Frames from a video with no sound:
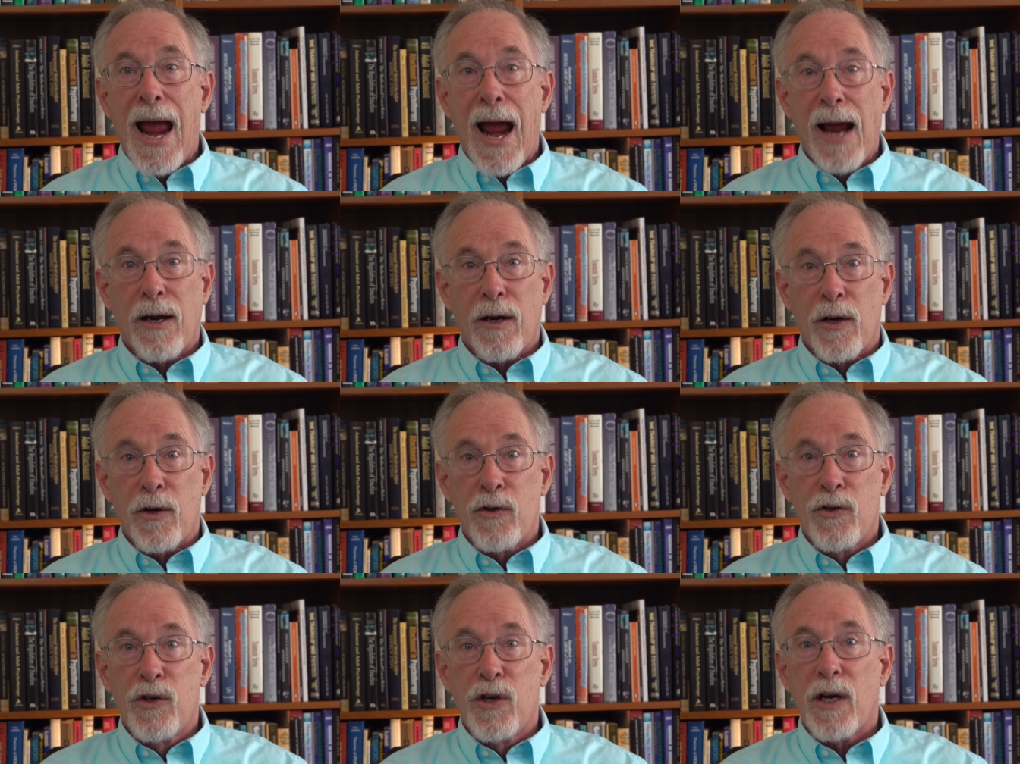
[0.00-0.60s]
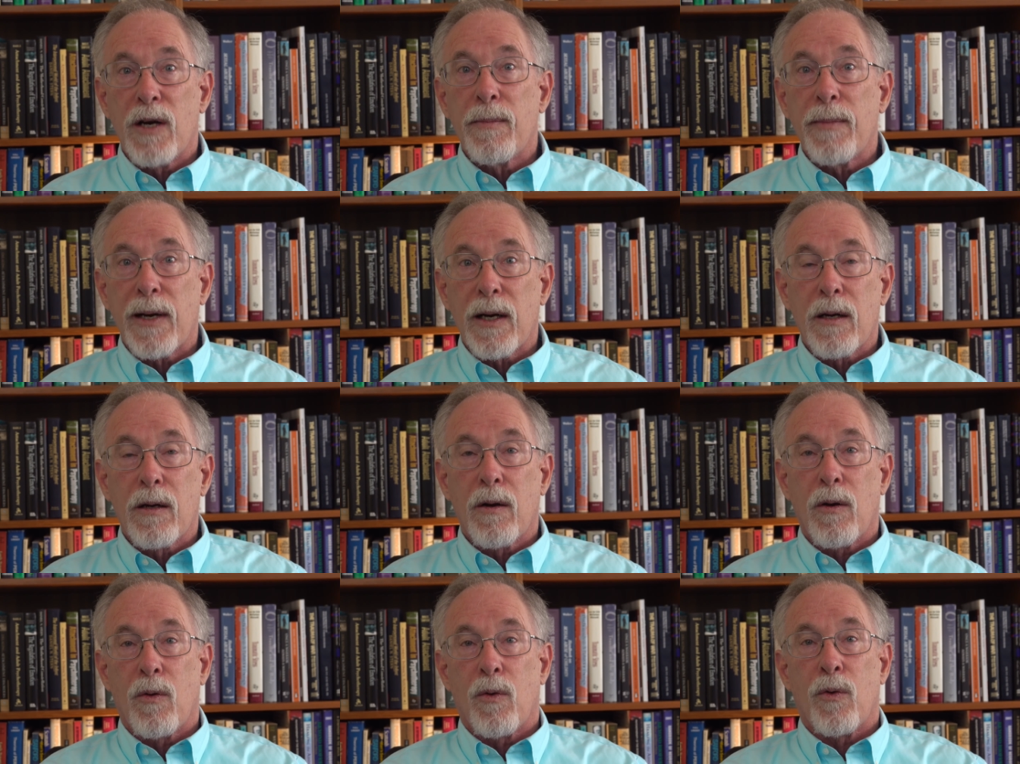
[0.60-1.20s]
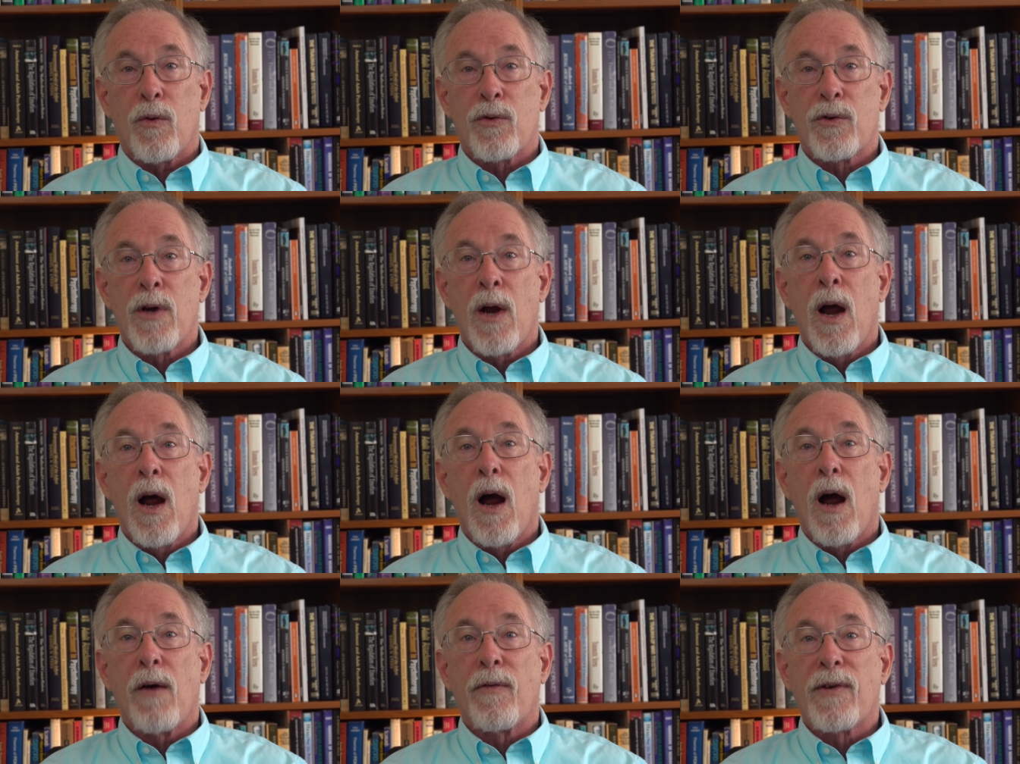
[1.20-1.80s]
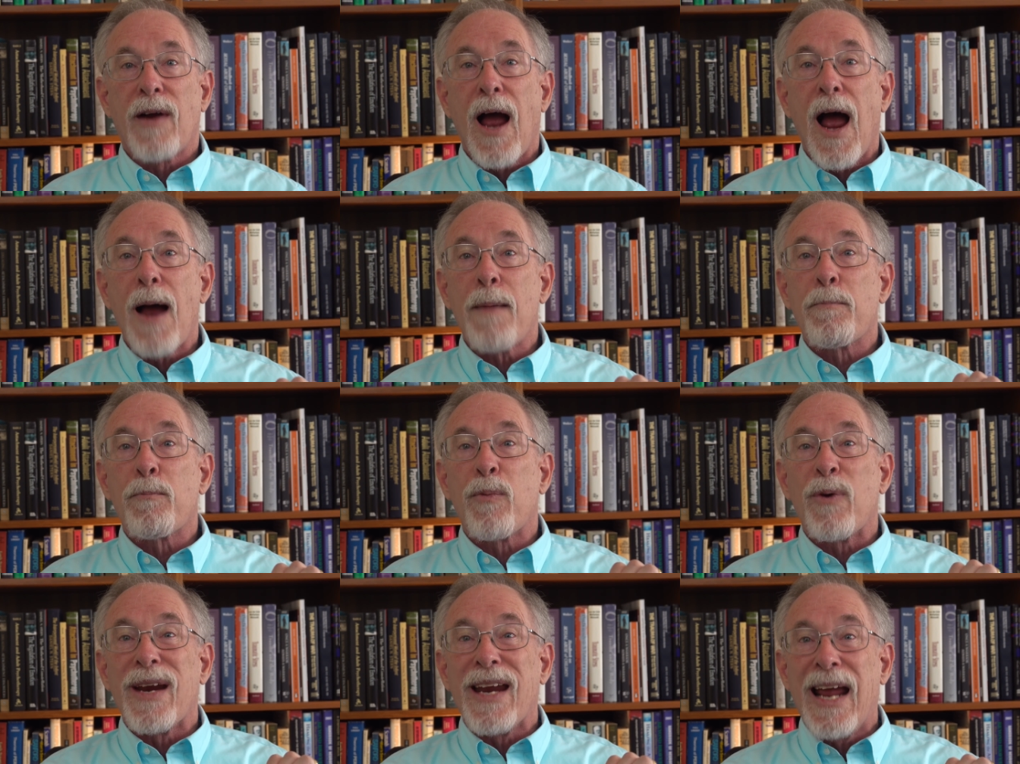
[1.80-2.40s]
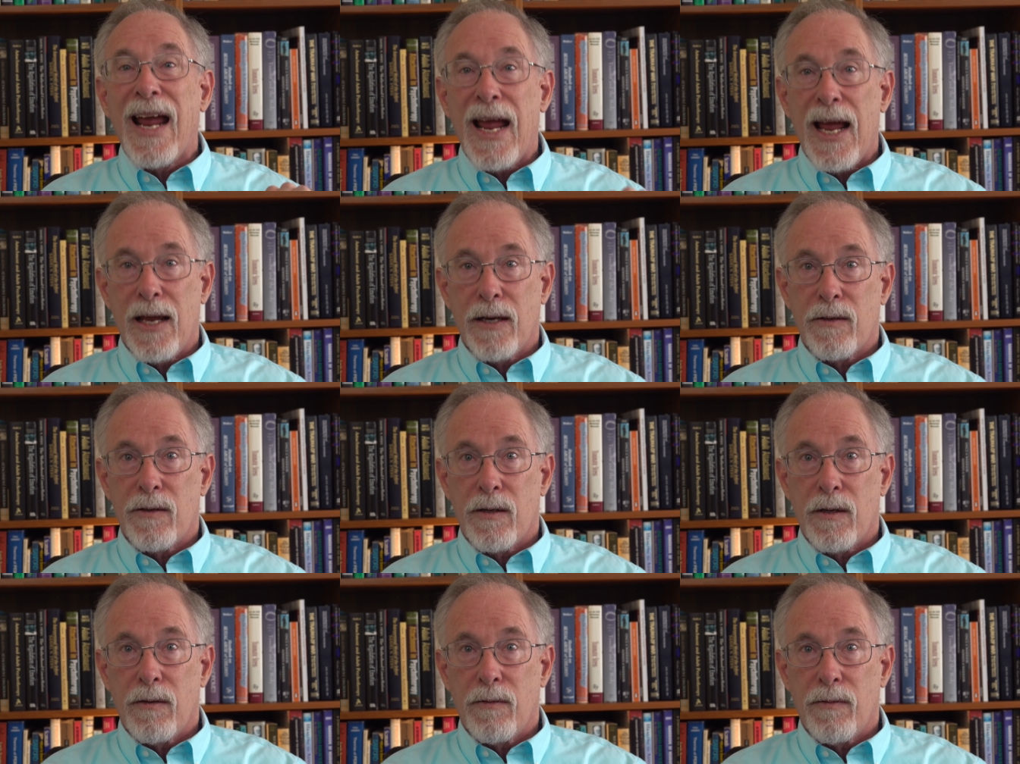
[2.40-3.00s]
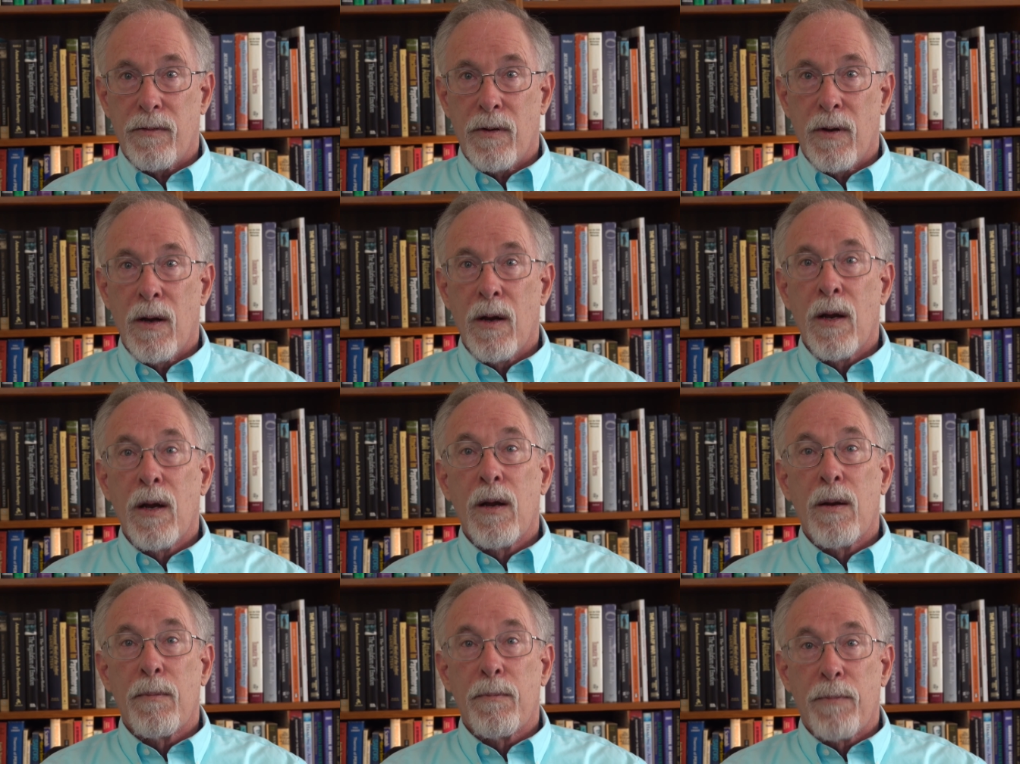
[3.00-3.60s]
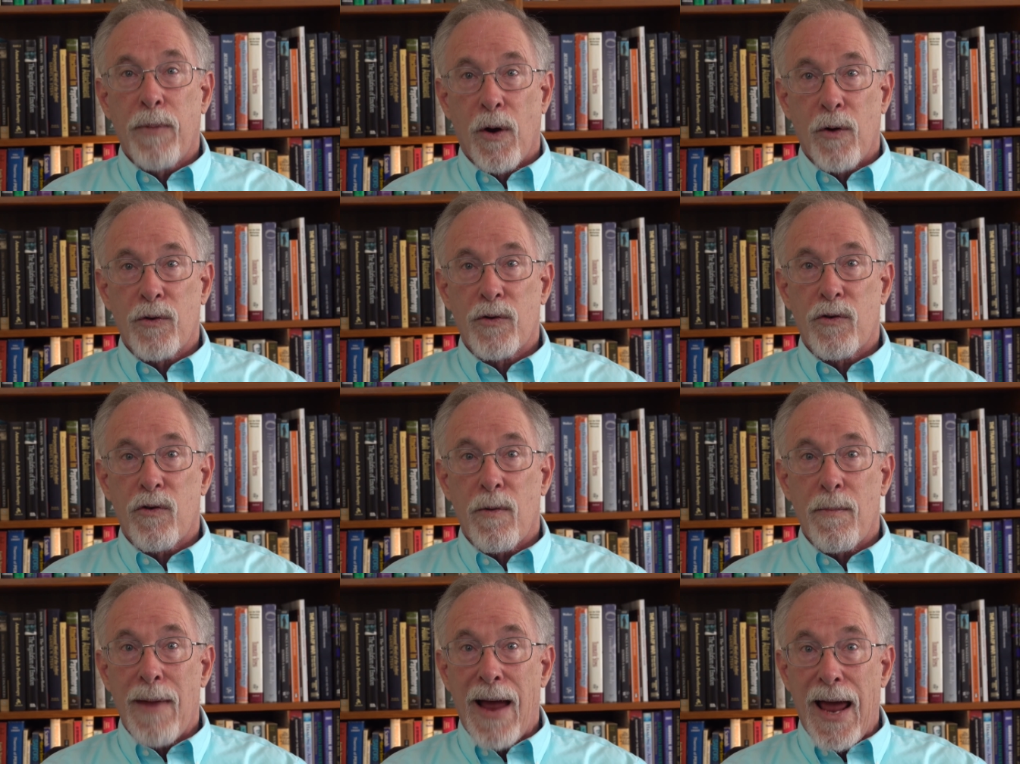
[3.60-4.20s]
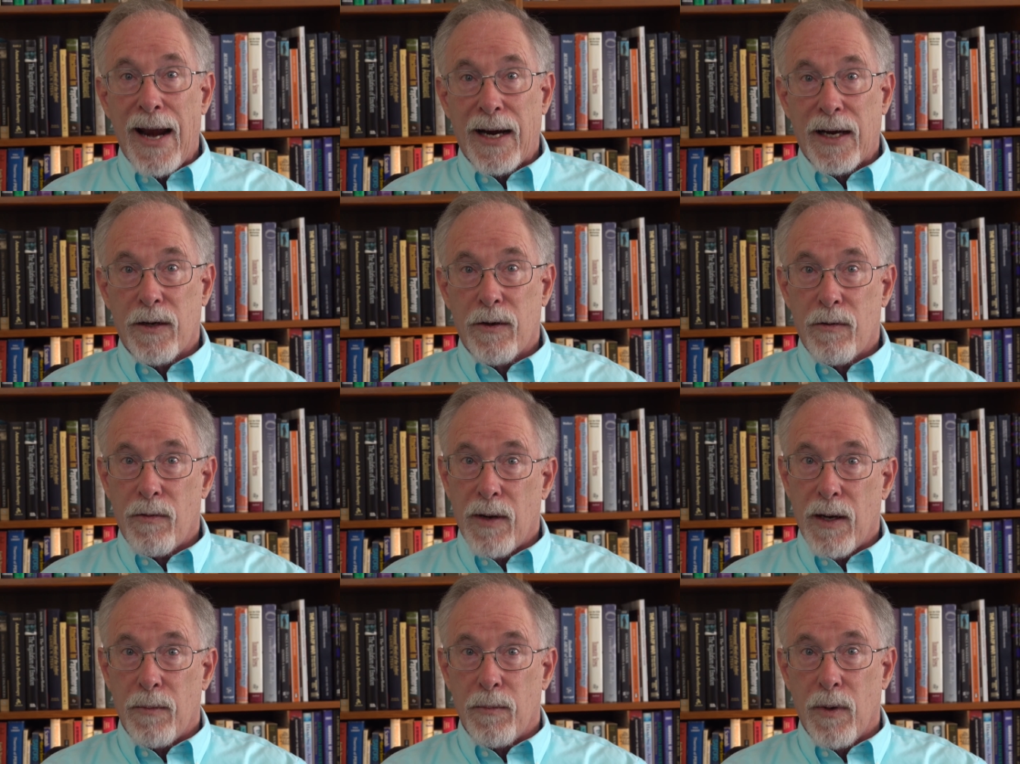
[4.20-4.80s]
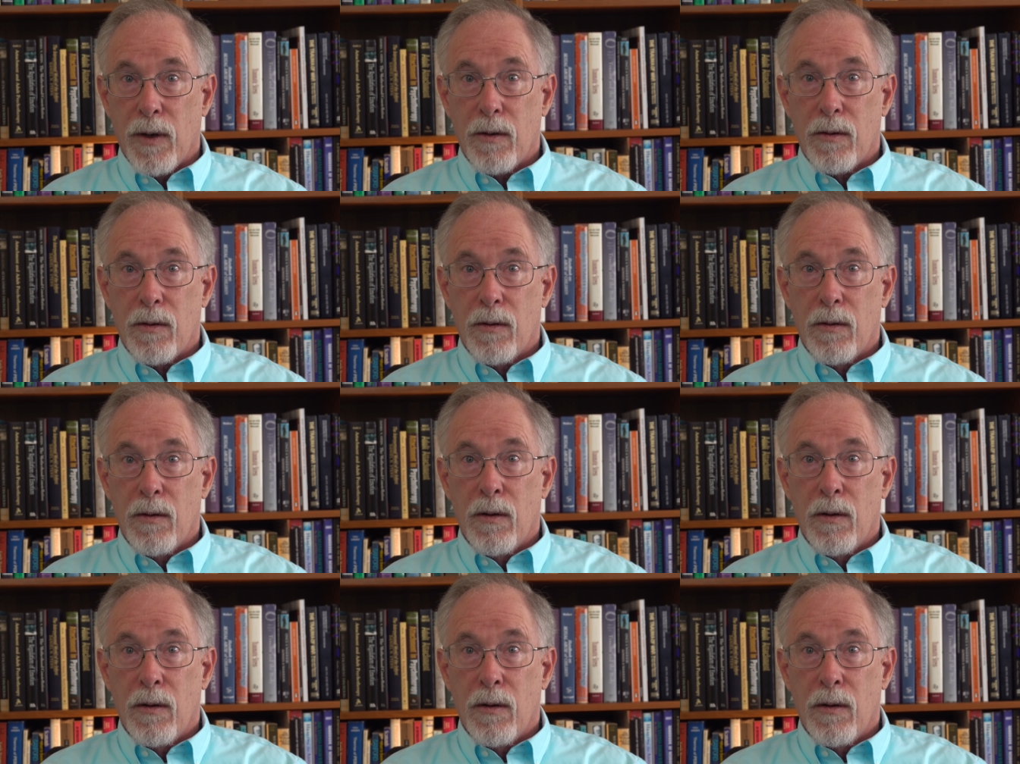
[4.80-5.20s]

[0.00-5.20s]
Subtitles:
and legitimate goals of comprehensive post-traumatic treatment.